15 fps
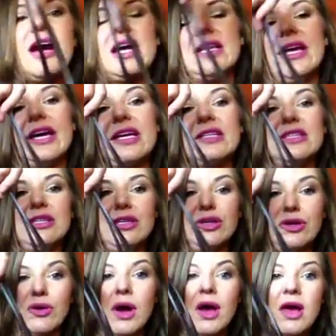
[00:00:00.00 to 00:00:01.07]
I like
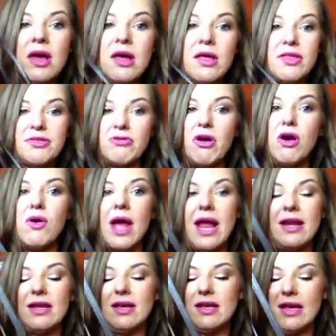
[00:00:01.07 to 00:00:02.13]
to throw
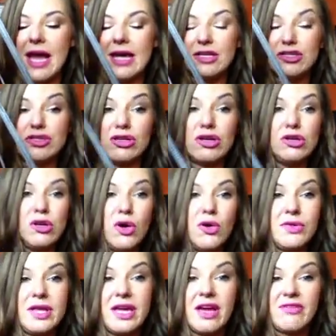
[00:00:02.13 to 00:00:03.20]
any extra
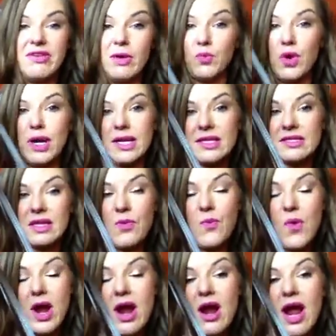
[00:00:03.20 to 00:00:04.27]
clothing if I'm running
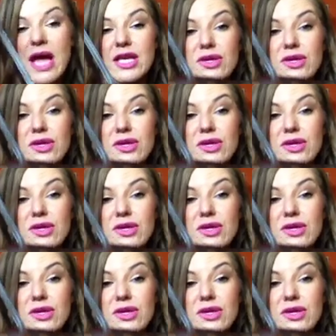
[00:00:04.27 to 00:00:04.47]
somewhere. I